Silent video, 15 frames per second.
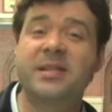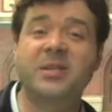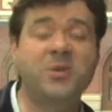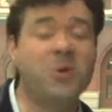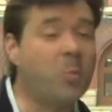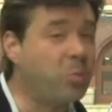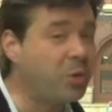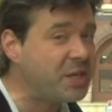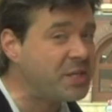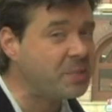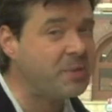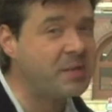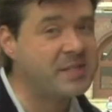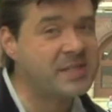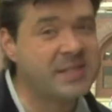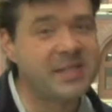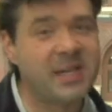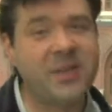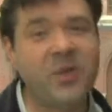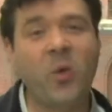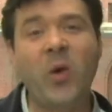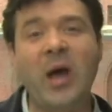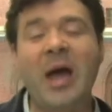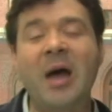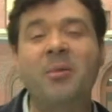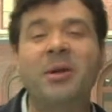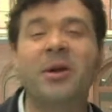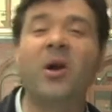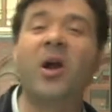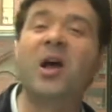They do a brisk business on the
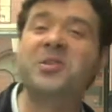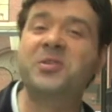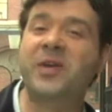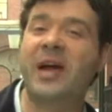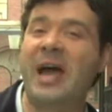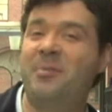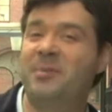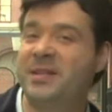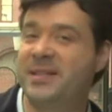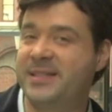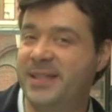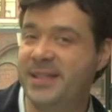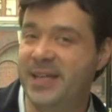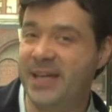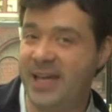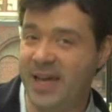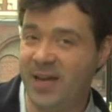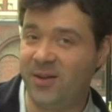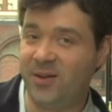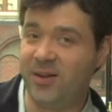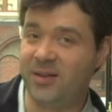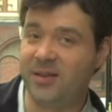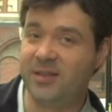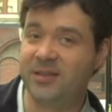web and are also happy to send you a catalog.